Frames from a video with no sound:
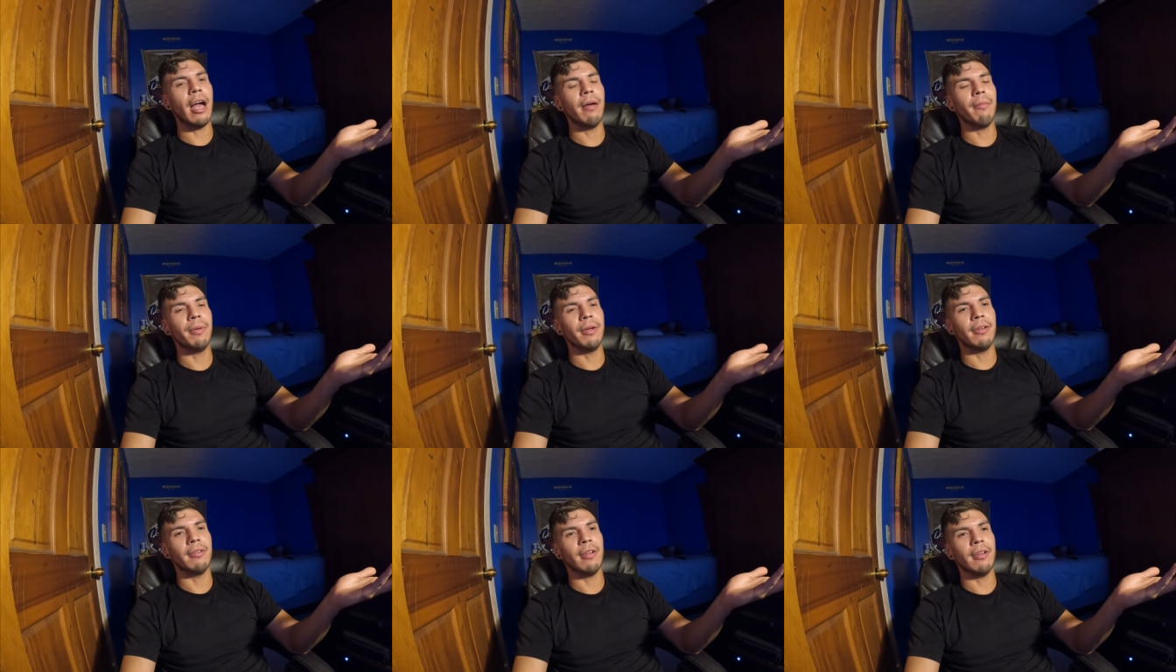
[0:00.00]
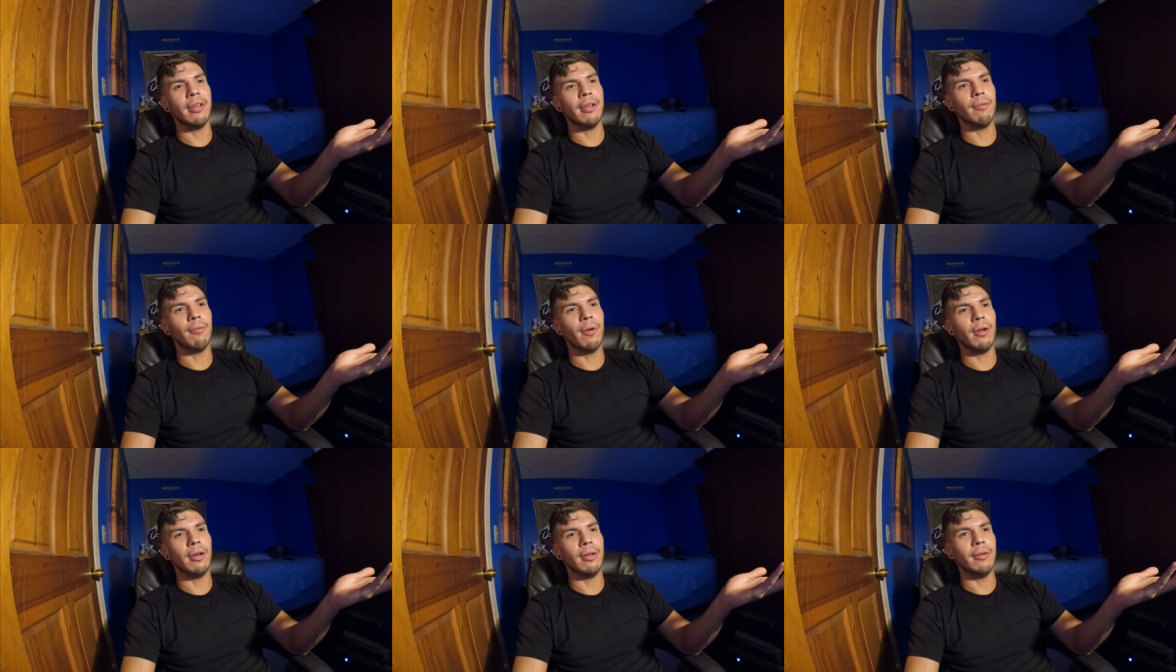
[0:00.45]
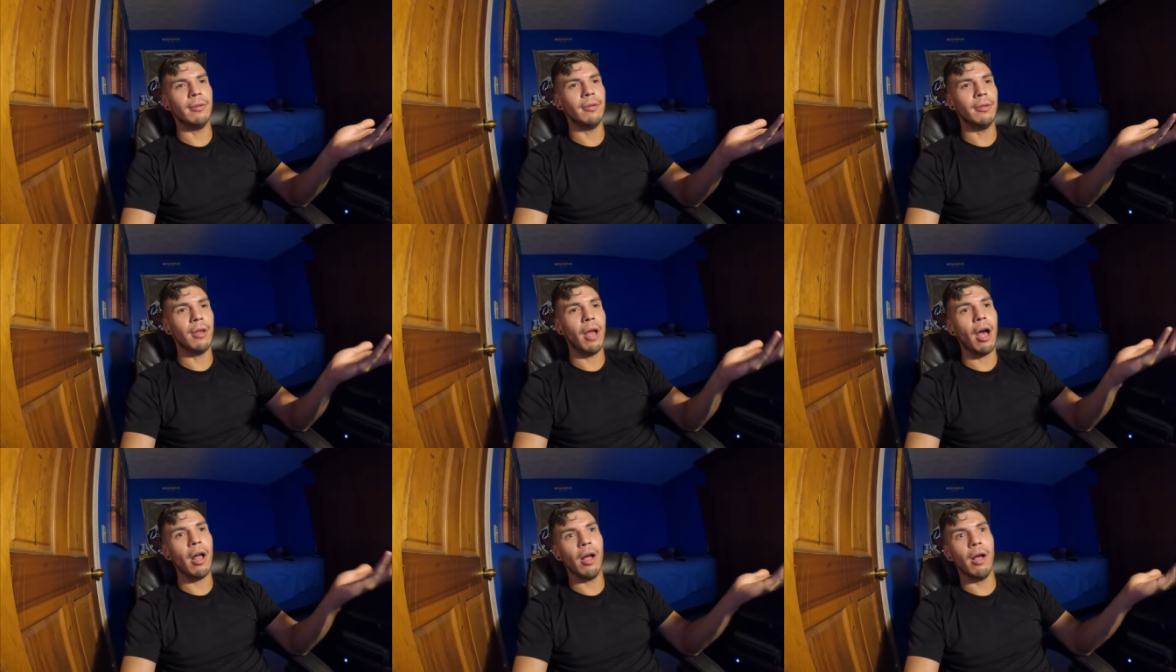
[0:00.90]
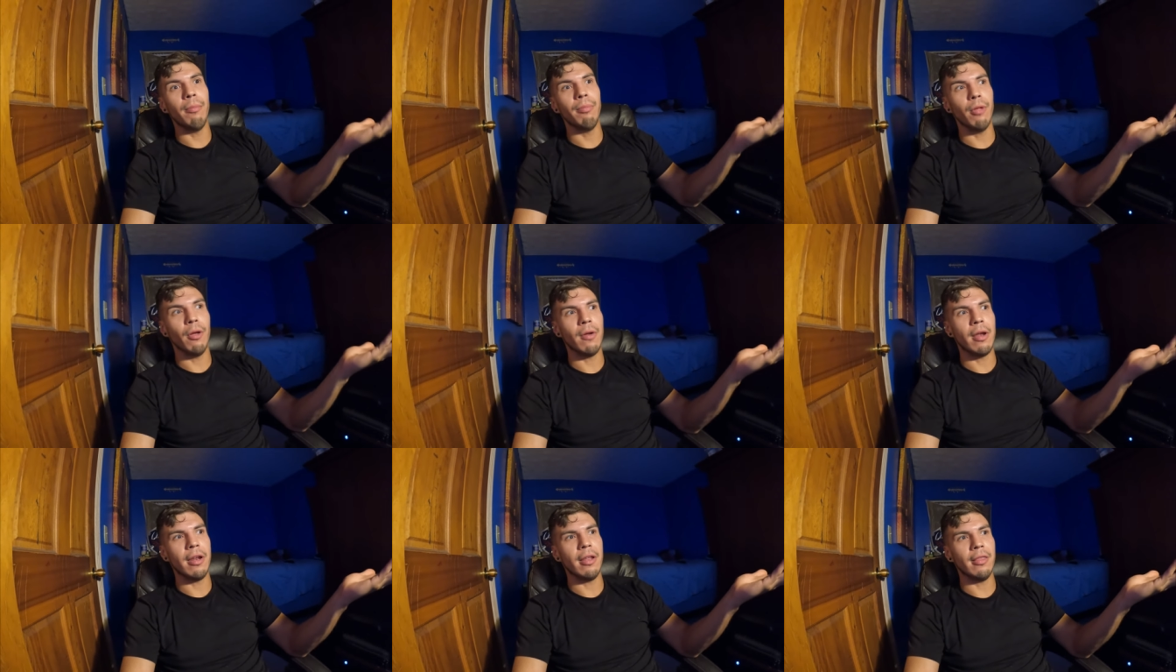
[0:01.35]
now because I didn't want to not
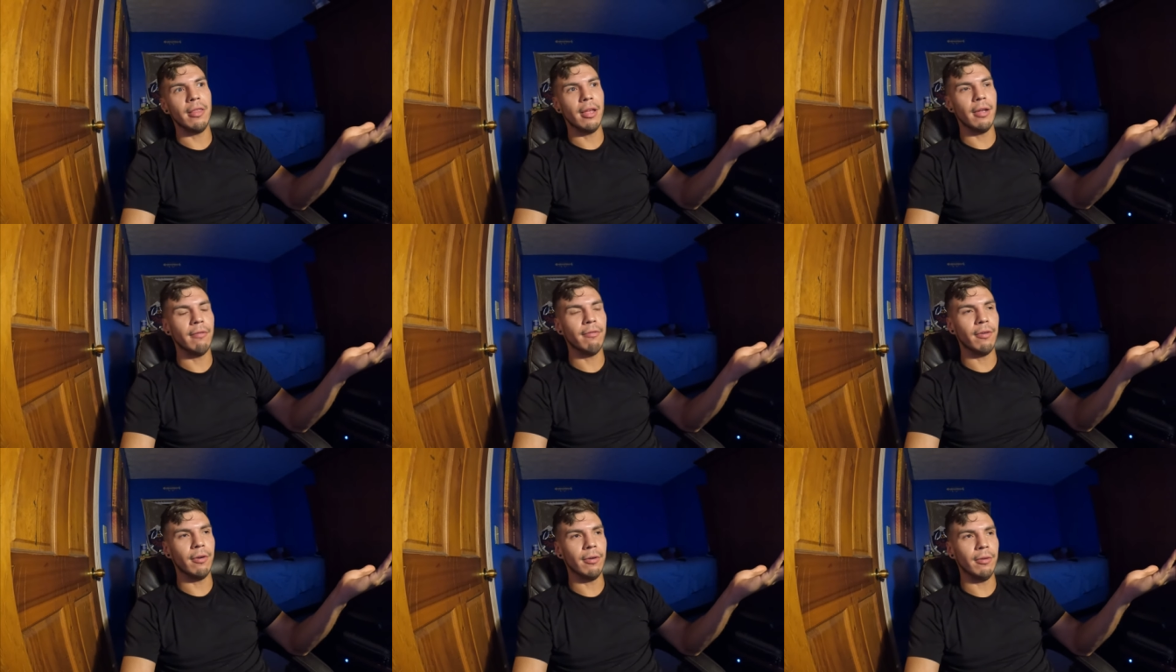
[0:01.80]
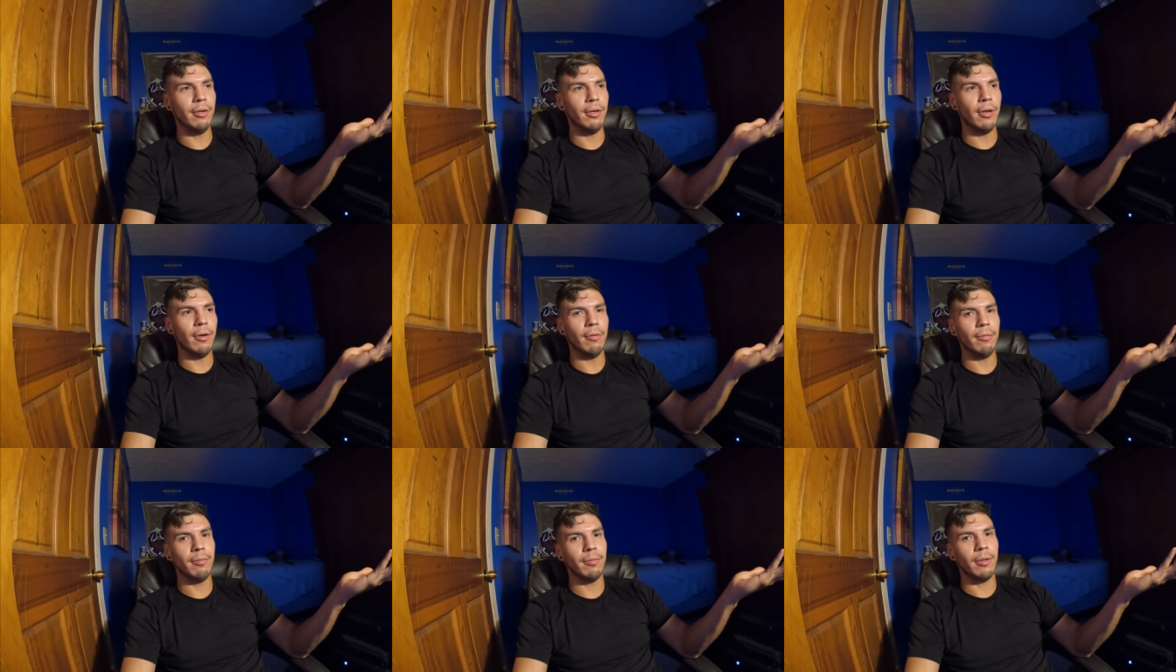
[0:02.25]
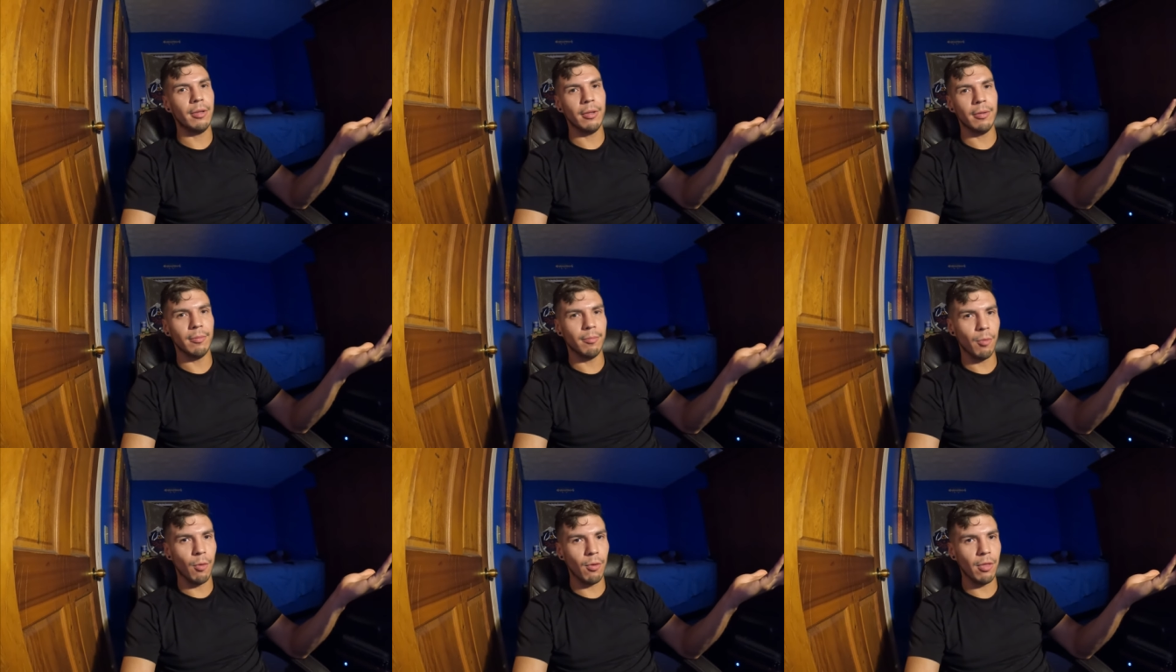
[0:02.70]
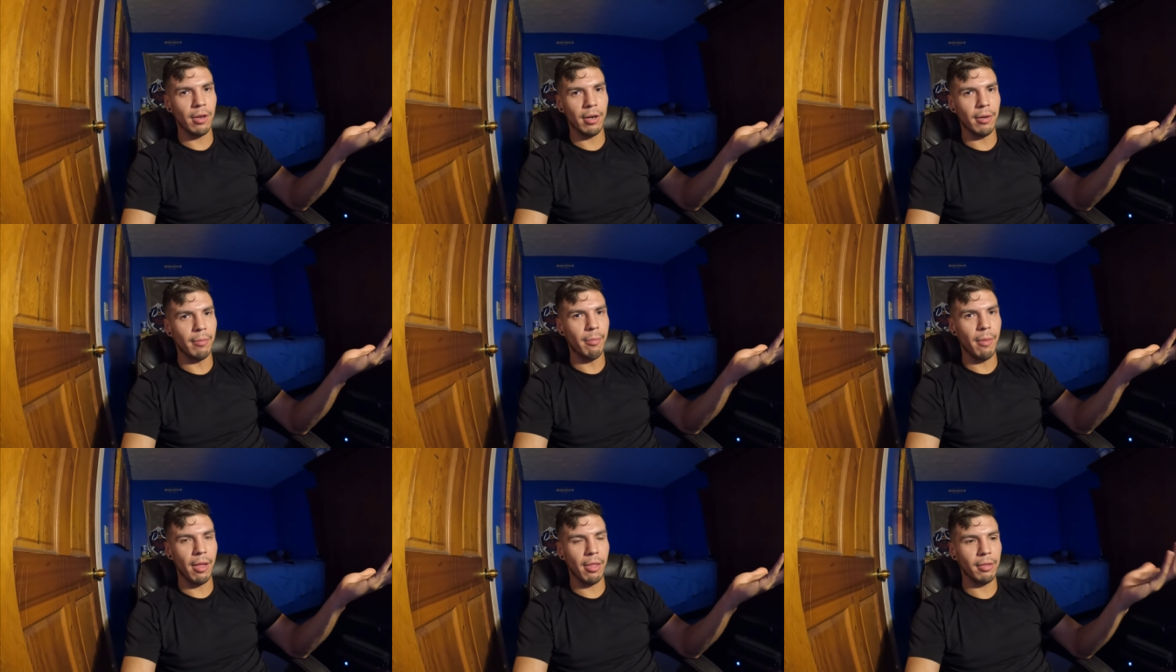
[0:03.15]
upload anything for you know more
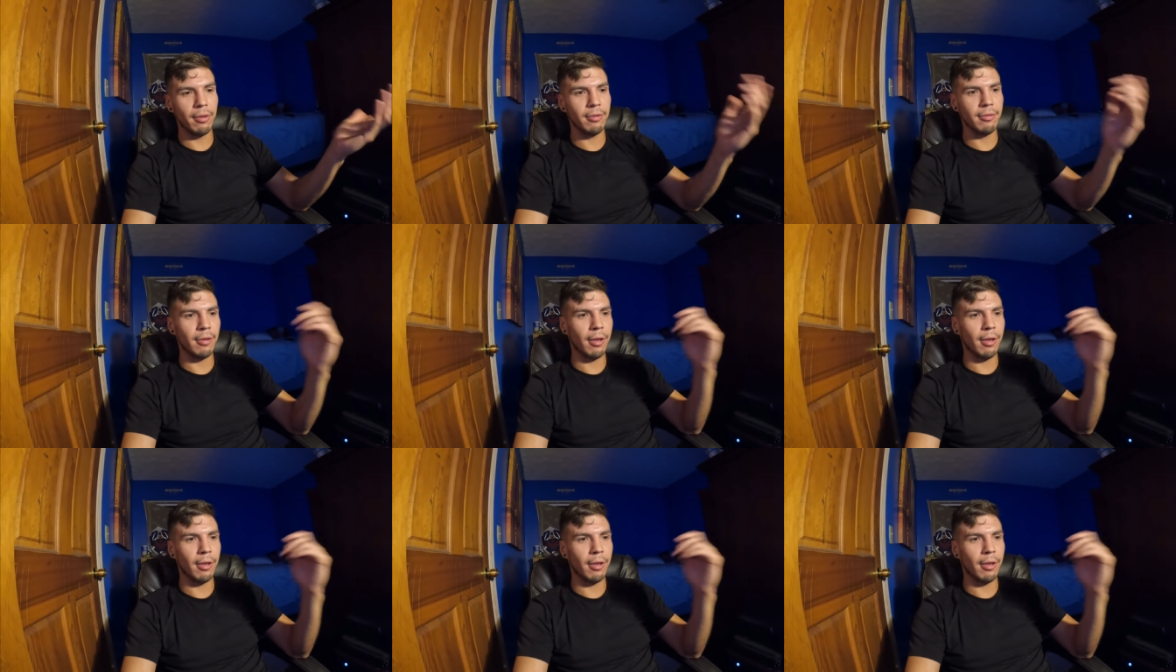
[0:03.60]
than a month.